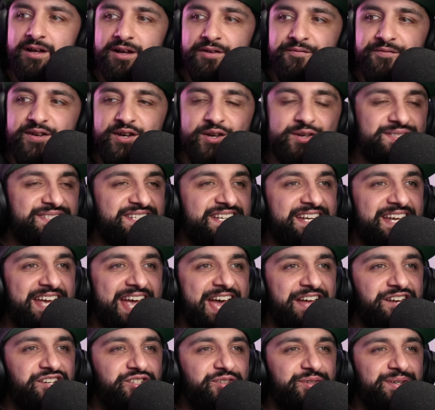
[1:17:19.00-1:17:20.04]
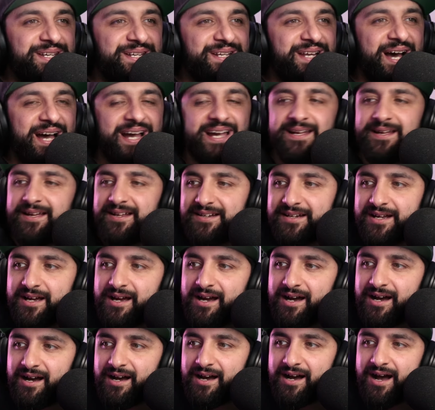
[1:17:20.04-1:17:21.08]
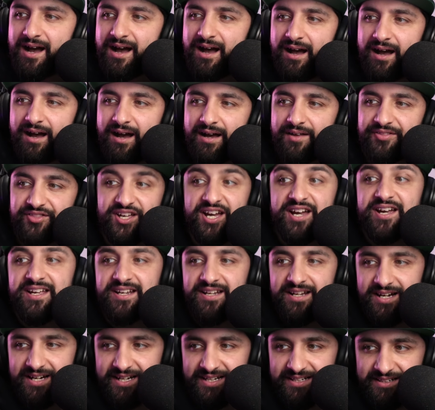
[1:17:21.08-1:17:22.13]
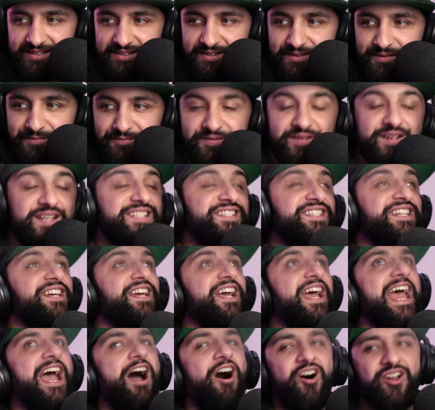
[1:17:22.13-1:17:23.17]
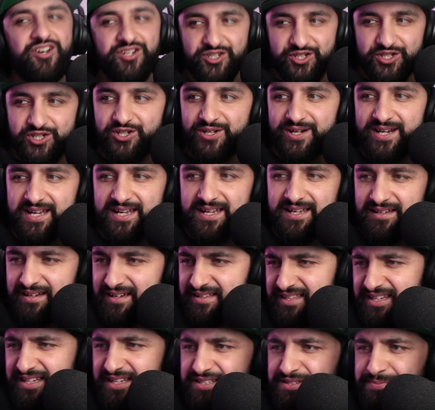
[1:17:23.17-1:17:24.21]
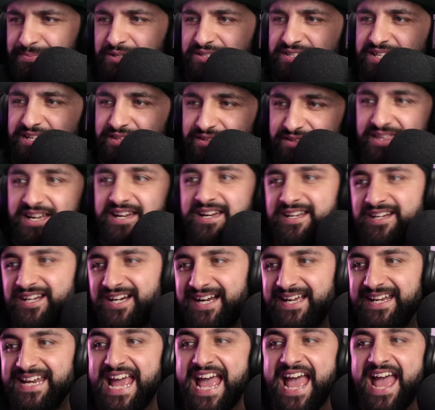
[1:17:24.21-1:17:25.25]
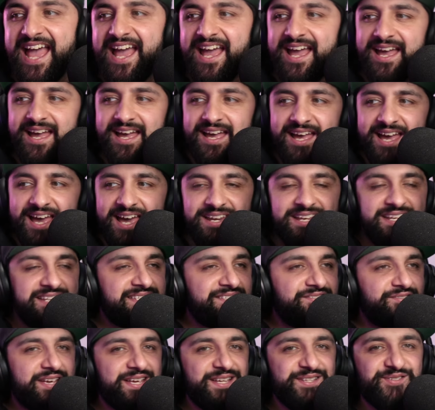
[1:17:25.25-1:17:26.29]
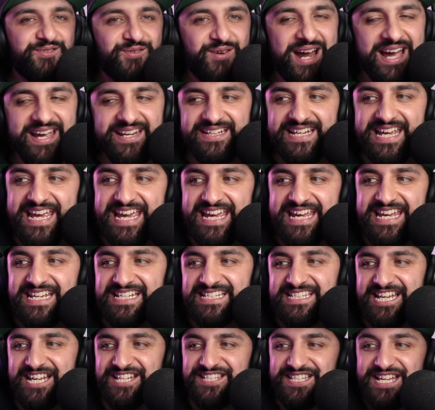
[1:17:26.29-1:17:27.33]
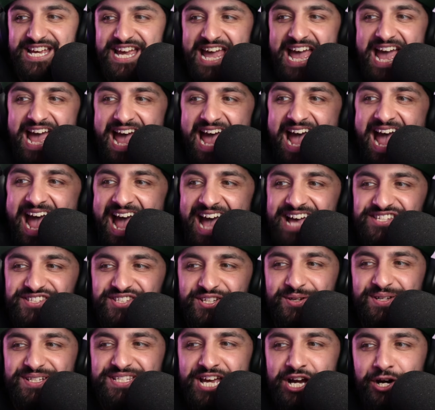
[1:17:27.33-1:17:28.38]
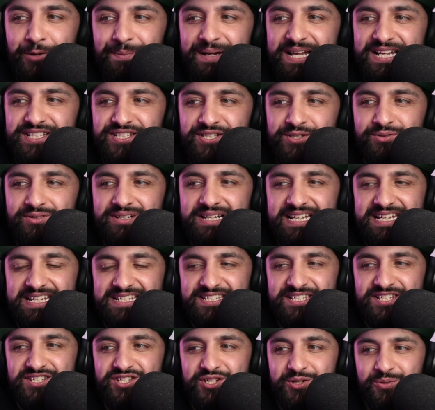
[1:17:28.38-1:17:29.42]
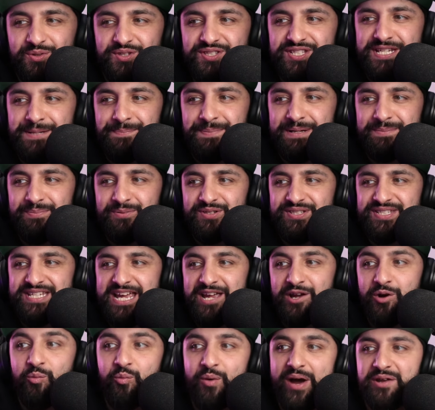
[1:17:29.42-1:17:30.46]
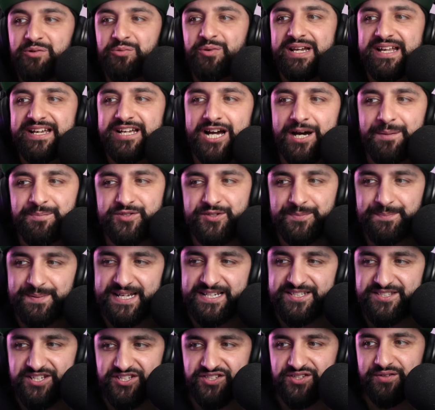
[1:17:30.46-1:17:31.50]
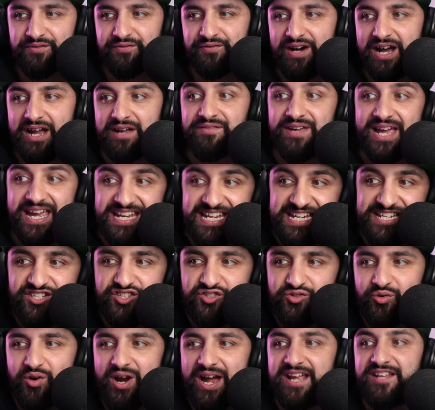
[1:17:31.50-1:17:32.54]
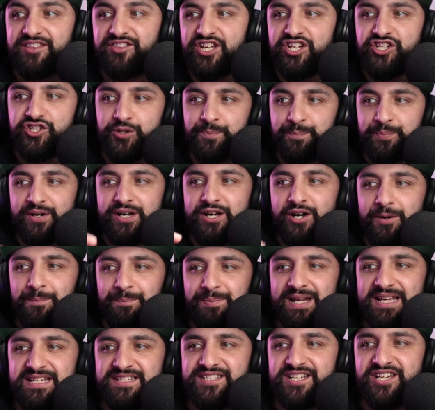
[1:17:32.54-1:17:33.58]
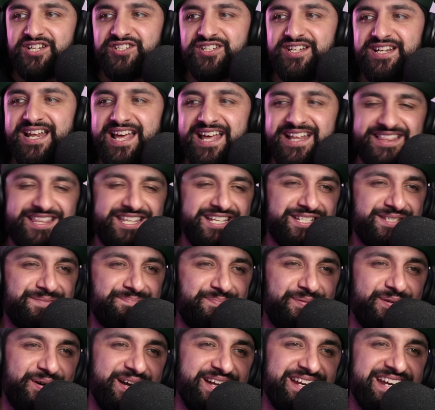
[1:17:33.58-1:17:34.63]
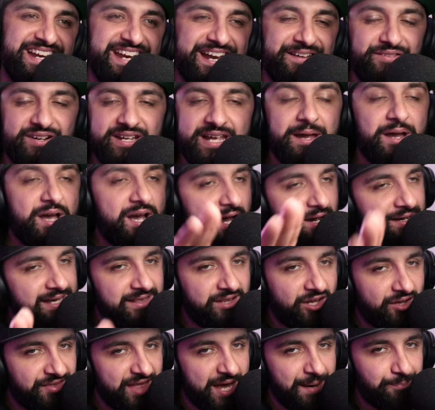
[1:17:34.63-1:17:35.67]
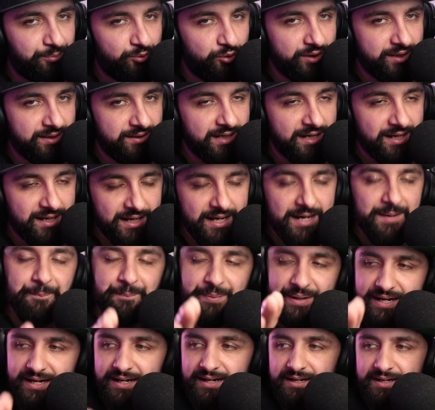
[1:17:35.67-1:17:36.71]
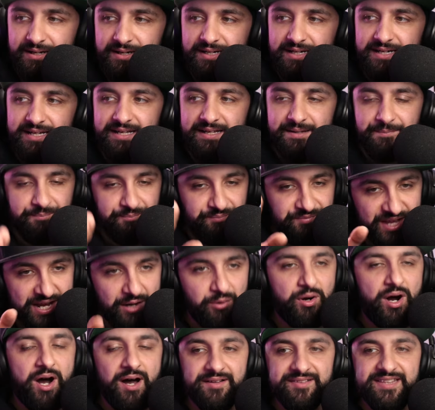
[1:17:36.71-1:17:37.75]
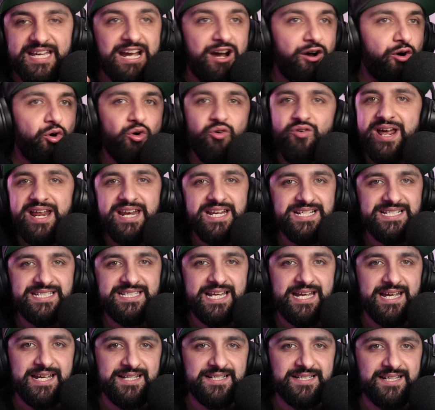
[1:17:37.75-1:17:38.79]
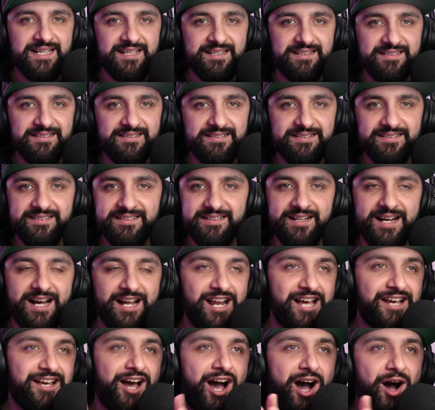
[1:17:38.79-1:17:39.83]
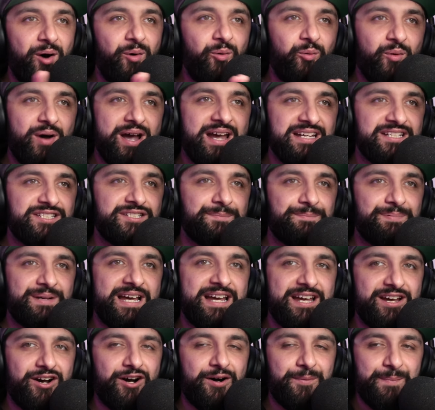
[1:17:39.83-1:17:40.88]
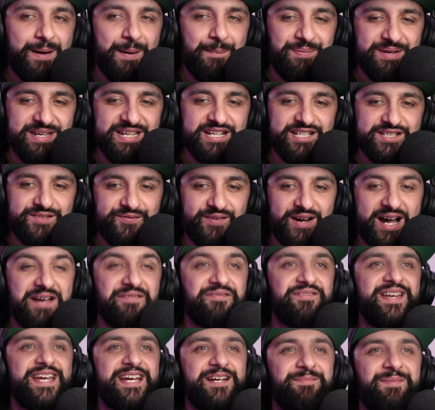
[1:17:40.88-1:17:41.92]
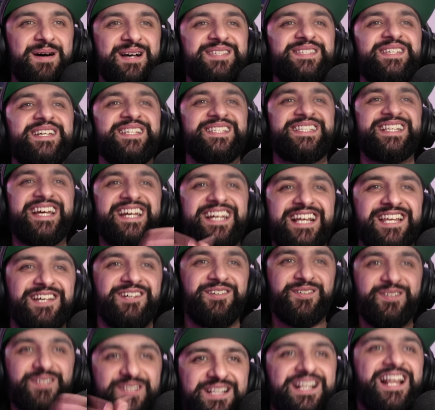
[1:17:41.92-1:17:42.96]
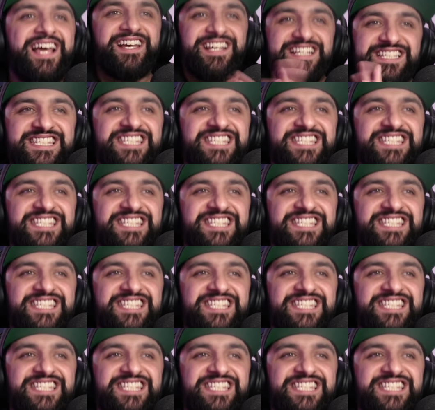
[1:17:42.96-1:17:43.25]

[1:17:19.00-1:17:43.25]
Fusing entry 9. 39. Fusing entree. I think it's supposed to be 39 and he's he's right. He says, as soon as Hellblade 2 releases, you will see people saying, when will it come to PlayStation 5? He's he is right. They should put it on PlayStation at this point and every game. Okay, not that point, but they were, they're already saying it. And I can't wait to play it on my PS5. Nick says like a little, like a